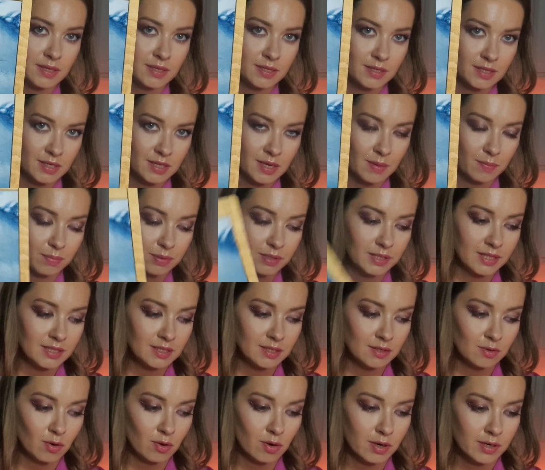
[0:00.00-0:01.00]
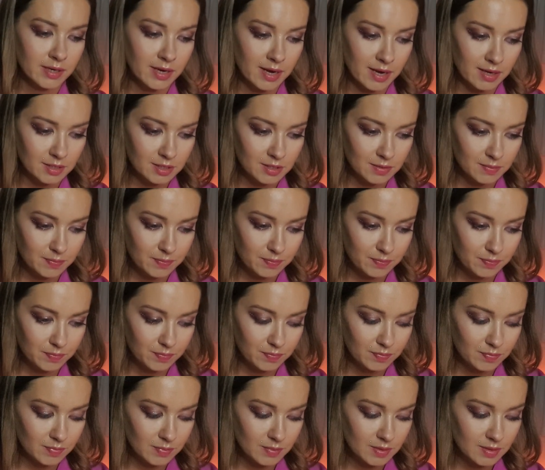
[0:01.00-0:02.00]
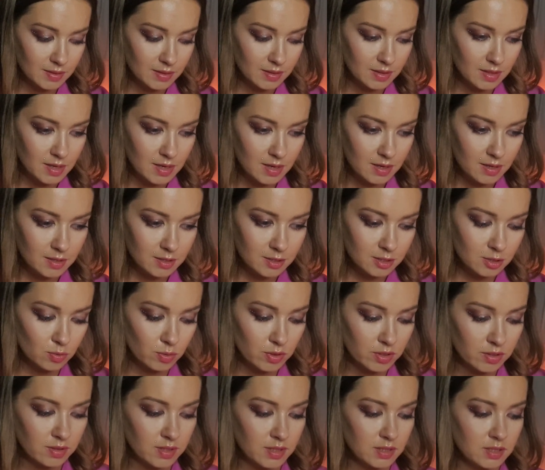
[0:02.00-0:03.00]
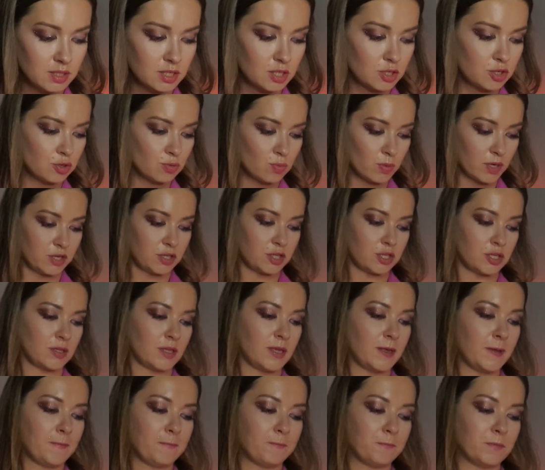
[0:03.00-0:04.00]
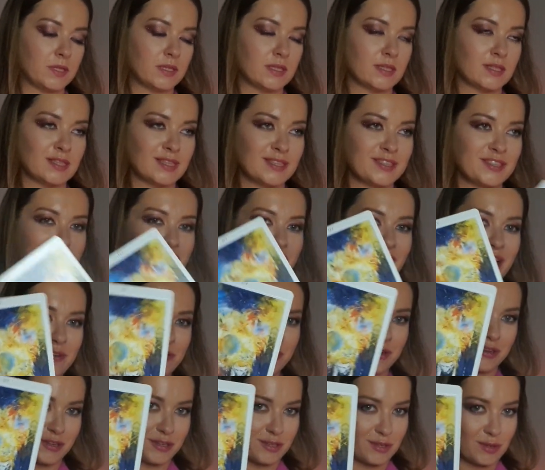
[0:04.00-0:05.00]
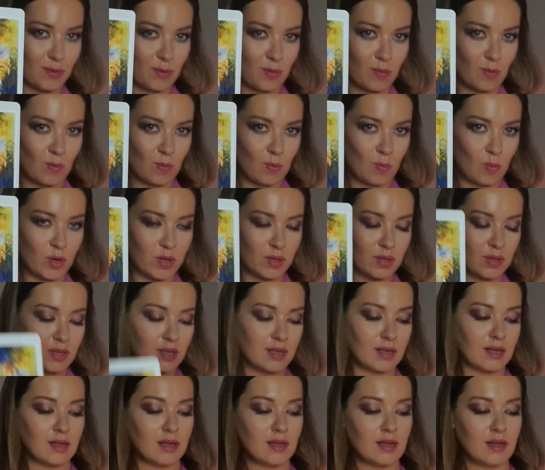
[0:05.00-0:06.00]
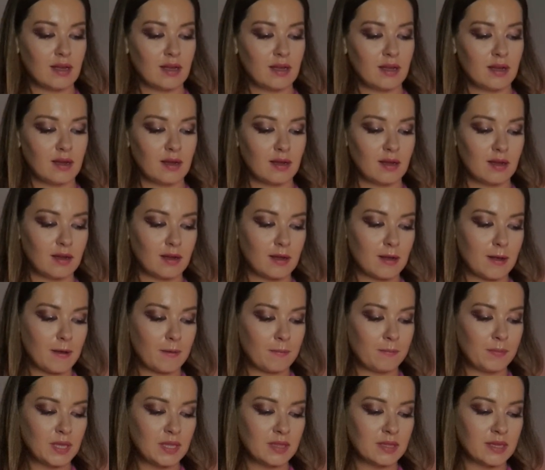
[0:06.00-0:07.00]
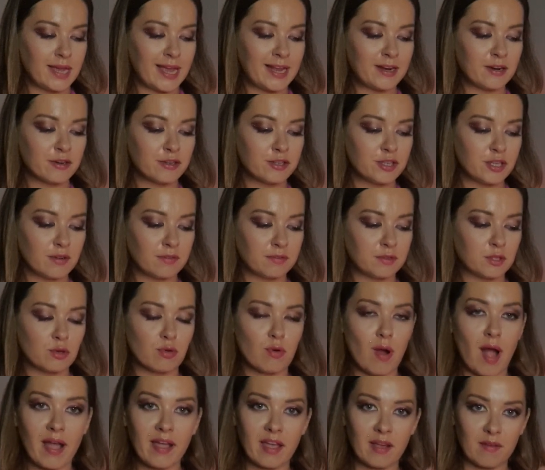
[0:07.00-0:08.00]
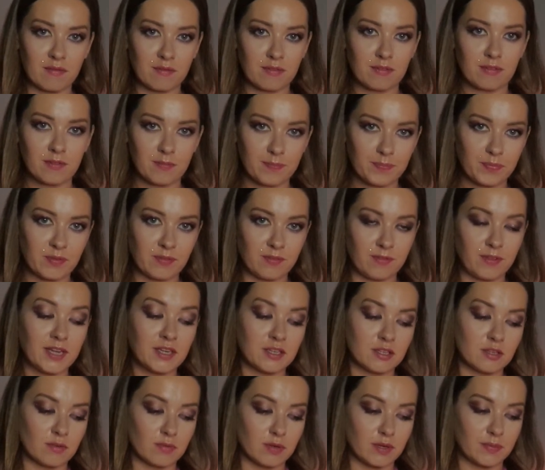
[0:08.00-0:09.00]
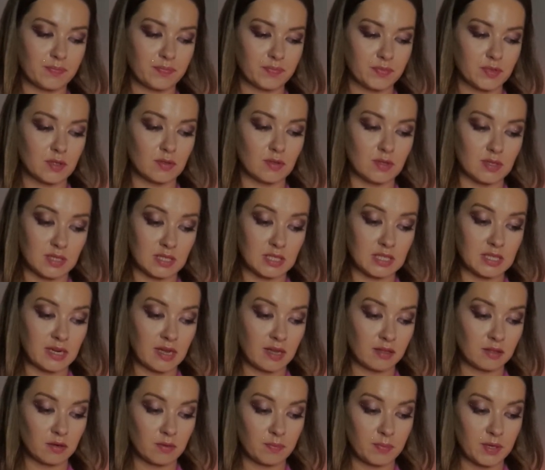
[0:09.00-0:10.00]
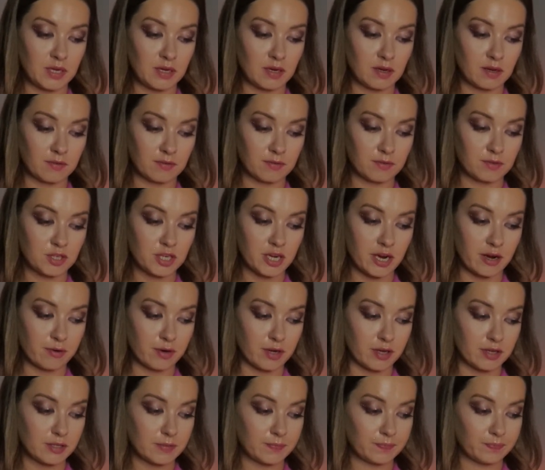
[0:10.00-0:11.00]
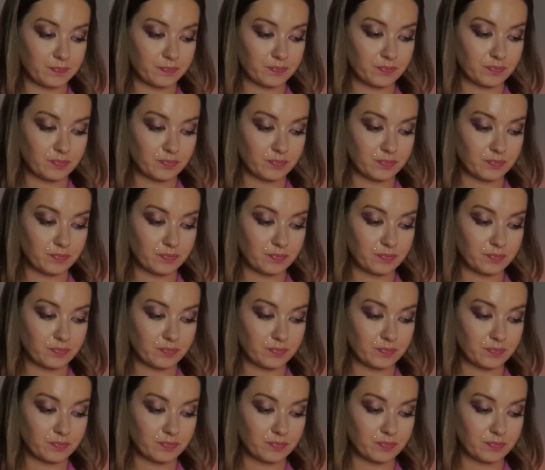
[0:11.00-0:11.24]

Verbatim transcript: Is it completed or not? So in this situation, this Chariot will mean energy of triumph, victory. So this is another meaning of Chariot.